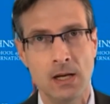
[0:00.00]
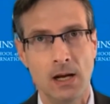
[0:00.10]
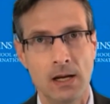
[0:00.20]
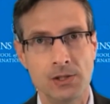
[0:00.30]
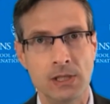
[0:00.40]

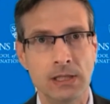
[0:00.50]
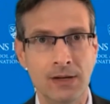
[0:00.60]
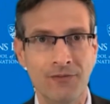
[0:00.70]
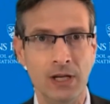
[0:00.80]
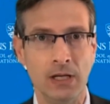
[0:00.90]
a
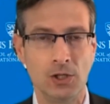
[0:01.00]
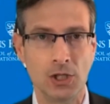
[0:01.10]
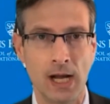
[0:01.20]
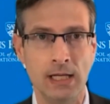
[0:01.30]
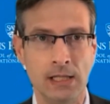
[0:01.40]
significant
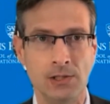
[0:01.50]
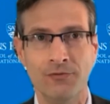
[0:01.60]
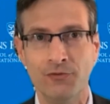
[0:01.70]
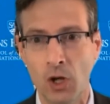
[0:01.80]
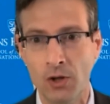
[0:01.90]
Chinese
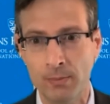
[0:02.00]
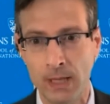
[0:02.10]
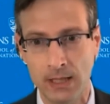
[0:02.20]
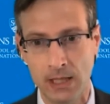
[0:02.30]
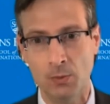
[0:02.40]

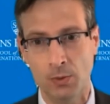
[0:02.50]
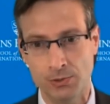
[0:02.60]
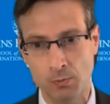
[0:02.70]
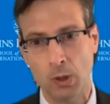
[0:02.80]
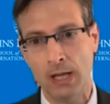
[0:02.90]
involvement, it was
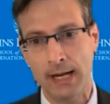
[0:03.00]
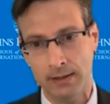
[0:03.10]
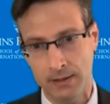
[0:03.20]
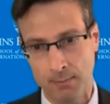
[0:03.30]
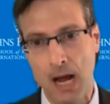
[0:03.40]
more likely
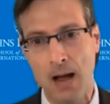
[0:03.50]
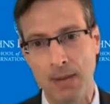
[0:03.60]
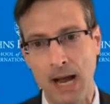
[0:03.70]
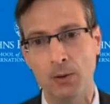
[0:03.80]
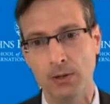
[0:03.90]
to pop
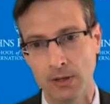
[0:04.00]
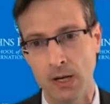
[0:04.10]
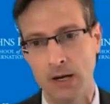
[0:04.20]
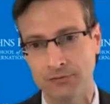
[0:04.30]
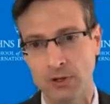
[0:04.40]

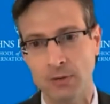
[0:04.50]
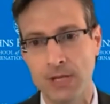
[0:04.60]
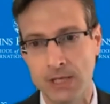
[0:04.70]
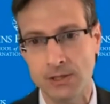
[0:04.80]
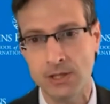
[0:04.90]
out from
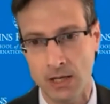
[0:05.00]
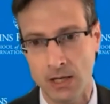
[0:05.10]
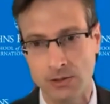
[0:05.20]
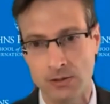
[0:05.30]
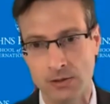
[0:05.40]
these
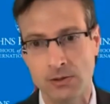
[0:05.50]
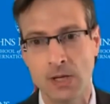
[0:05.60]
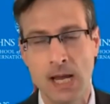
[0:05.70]
cases.